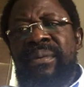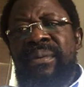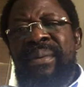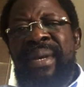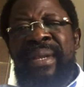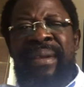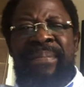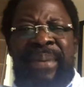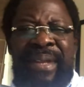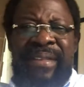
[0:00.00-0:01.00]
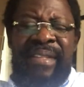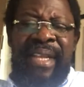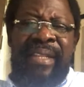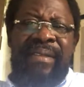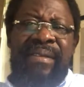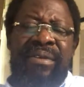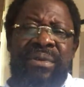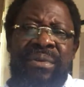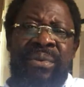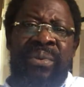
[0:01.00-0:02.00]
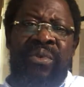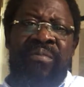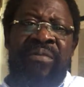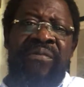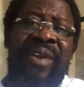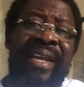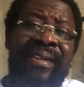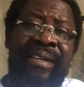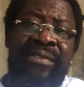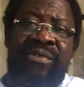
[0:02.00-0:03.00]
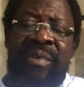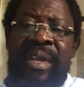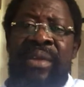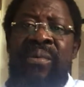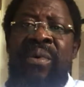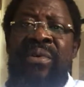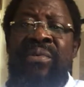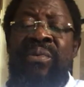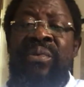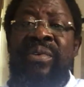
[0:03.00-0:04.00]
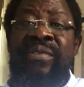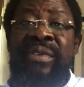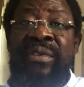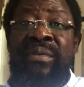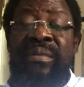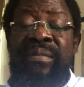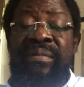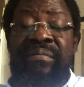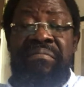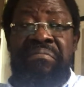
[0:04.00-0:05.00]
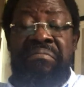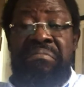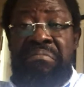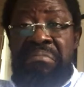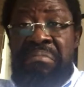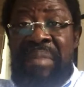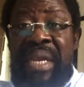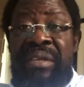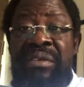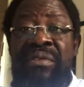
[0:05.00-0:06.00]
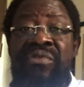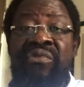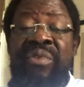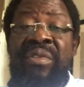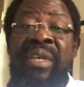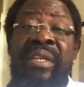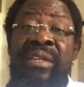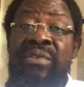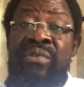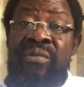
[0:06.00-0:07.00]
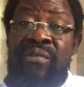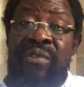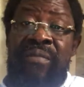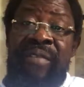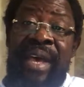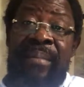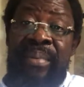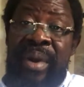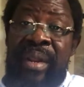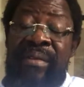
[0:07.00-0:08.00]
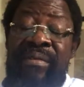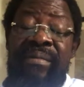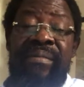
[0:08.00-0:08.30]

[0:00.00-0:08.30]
We're in a place that would be frightening to anyone who is still managing to retain the use of their brain.